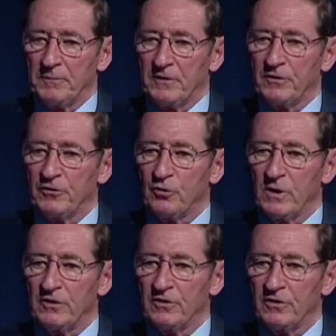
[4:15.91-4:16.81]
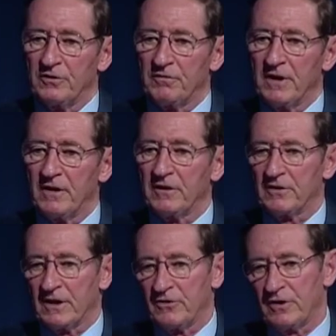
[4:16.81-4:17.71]
situations in various
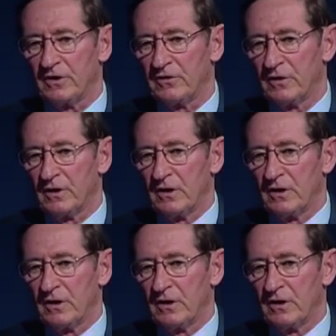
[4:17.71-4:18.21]
countries.